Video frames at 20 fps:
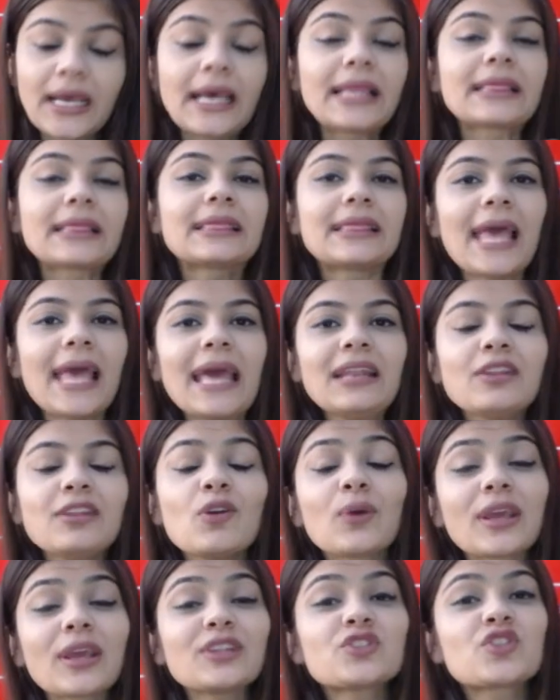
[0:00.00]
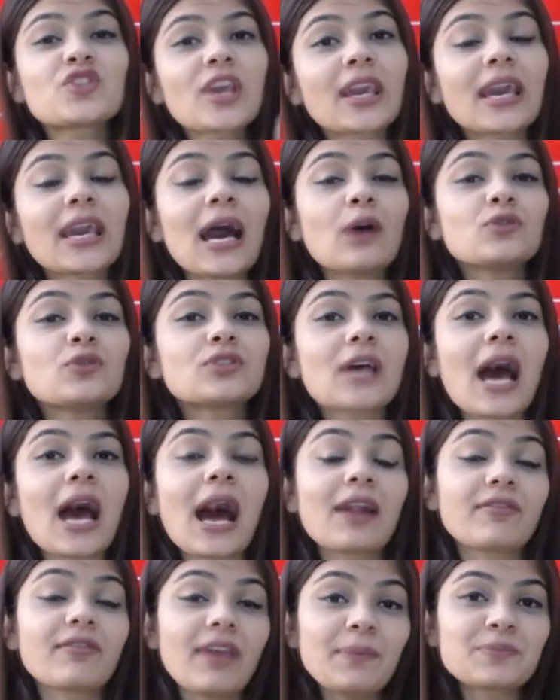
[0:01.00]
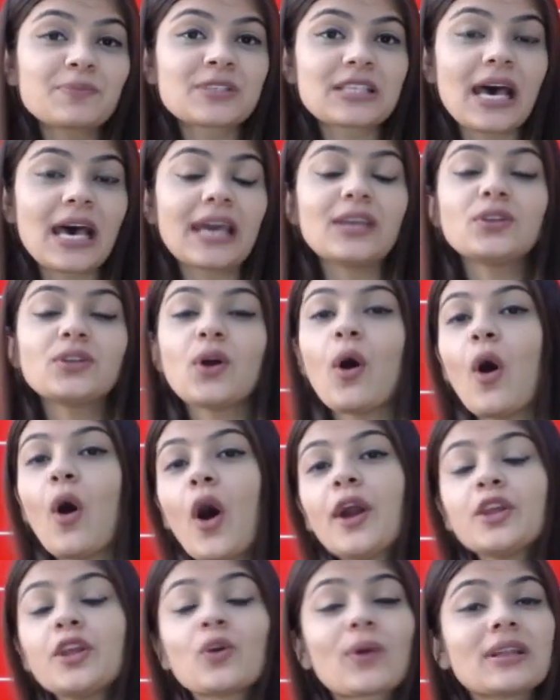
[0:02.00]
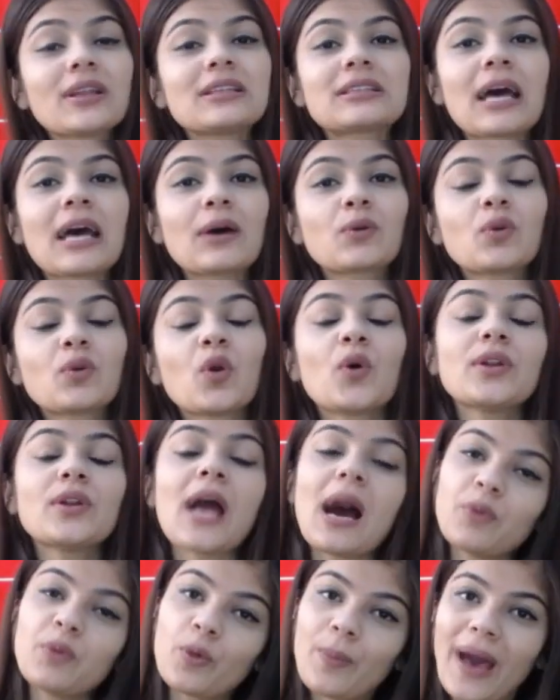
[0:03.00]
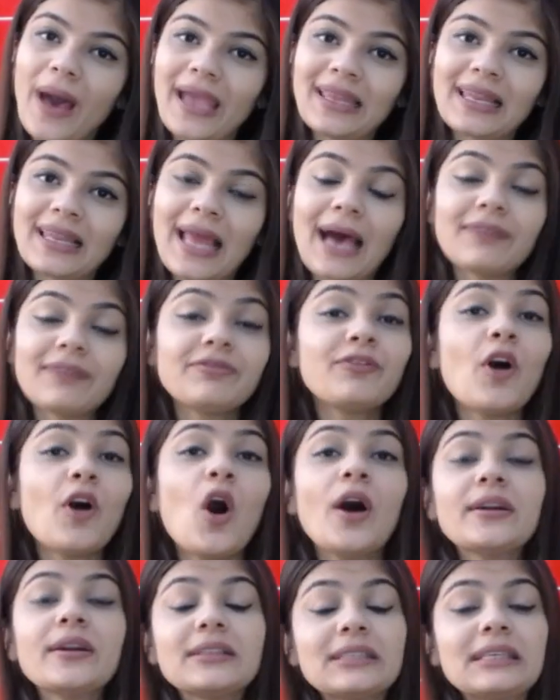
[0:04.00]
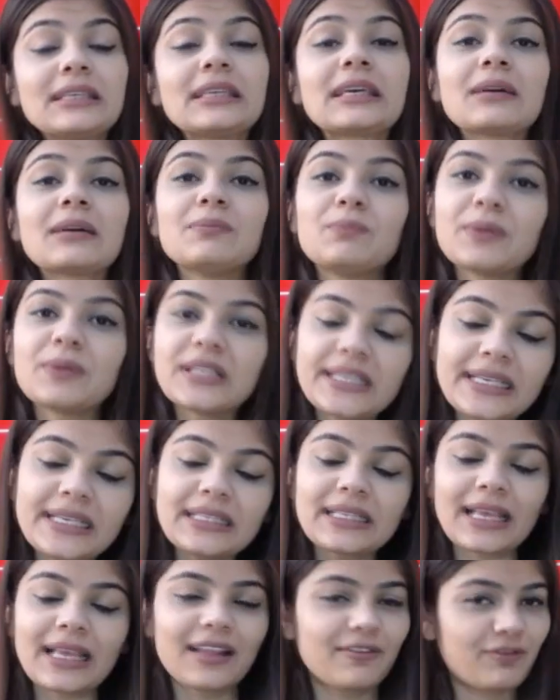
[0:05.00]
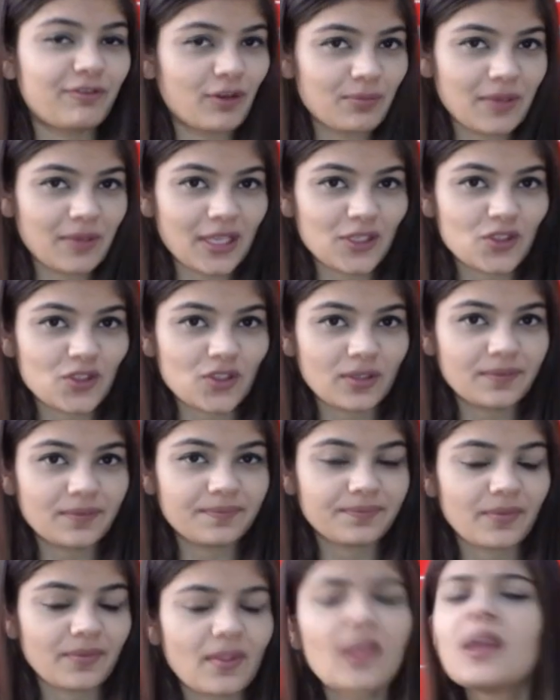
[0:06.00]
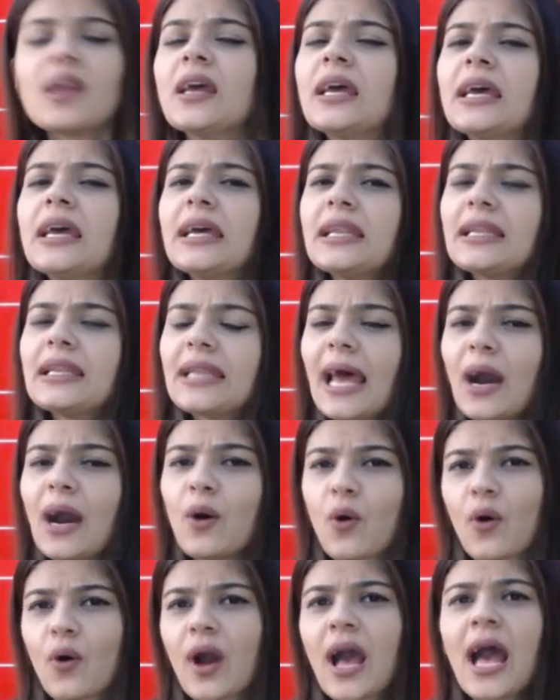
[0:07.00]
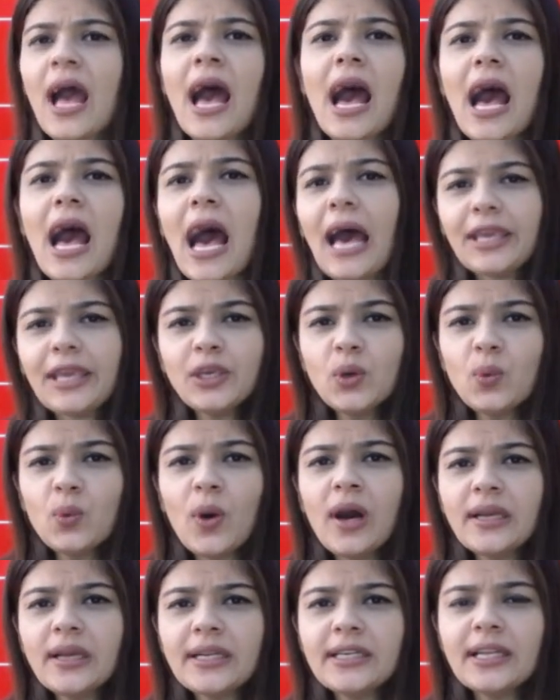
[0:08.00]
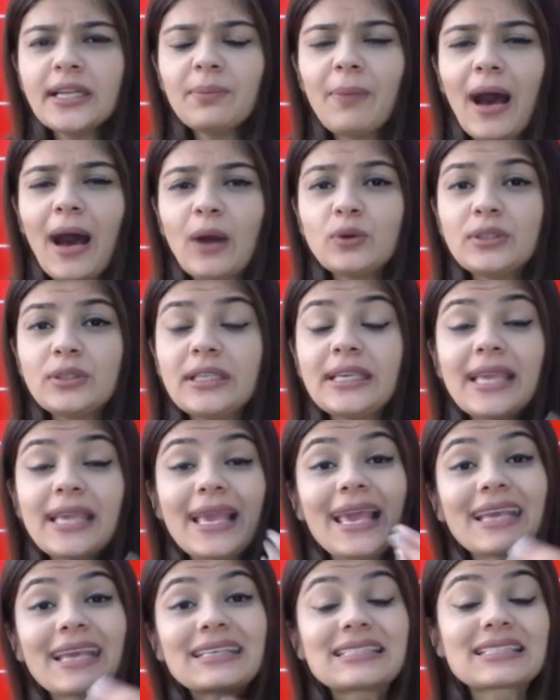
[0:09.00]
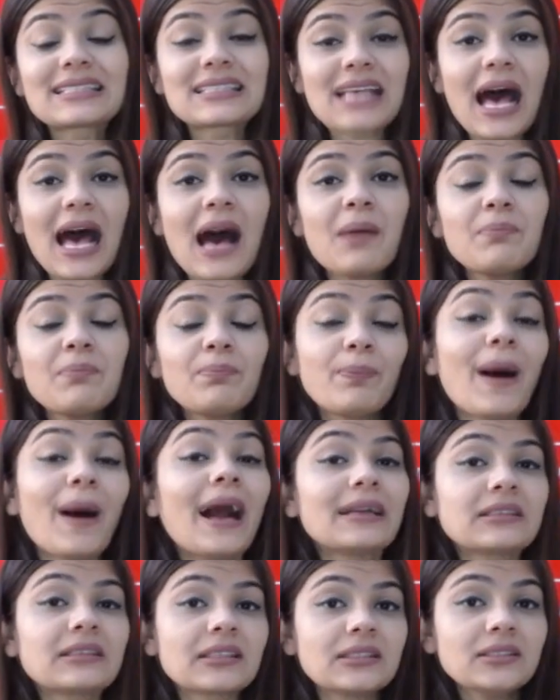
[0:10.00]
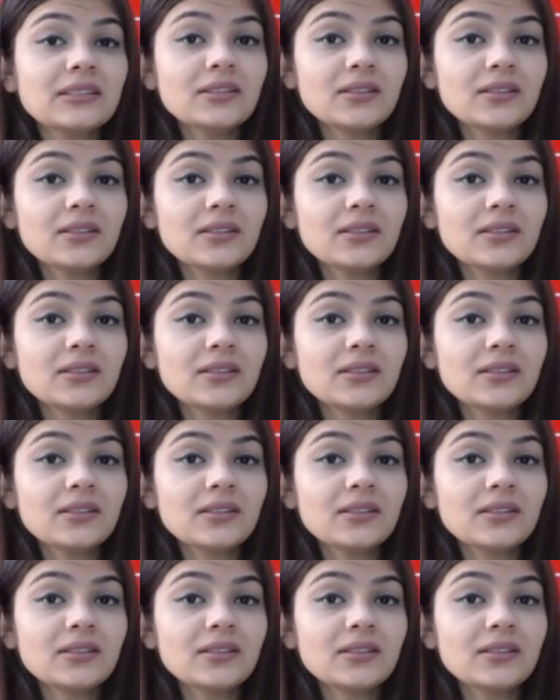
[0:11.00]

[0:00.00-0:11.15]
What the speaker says: then you can check out our website or you can download our mobile app for the complete information. Now, are you worried about the exam pattern?